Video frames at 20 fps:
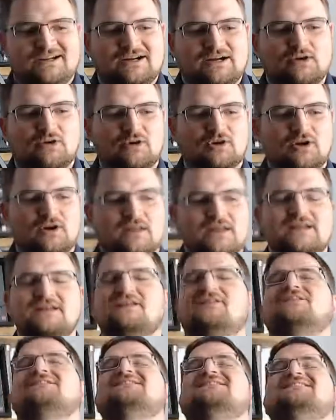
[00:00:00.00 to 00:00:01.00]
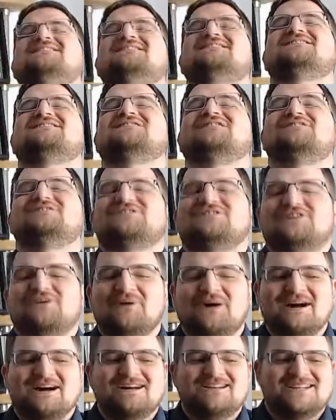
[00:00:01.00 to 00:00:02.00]
Oh God, any idea? This is
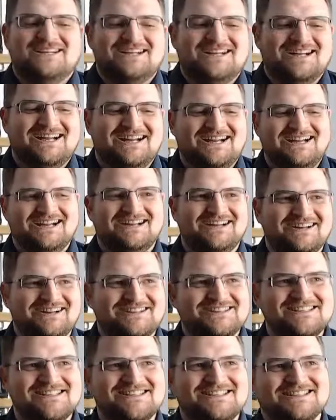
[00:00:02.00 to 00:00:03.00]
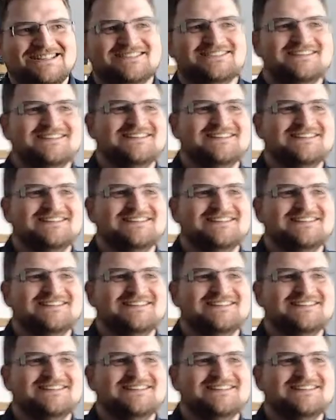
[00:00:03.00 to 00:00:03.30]
so hard. Ideas.